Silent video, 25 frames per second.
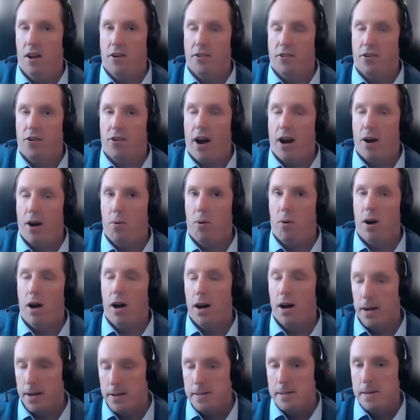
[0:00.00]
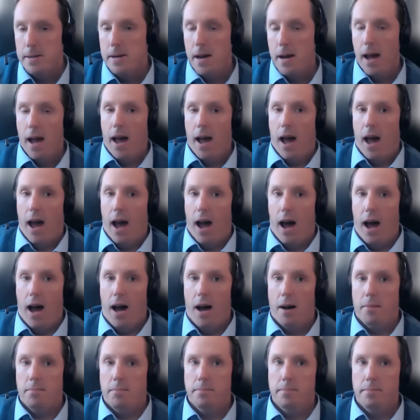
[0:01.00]
great work,
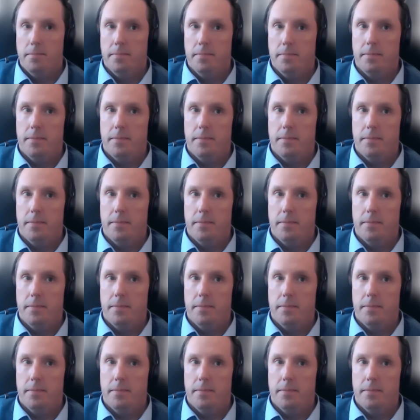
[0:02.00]
and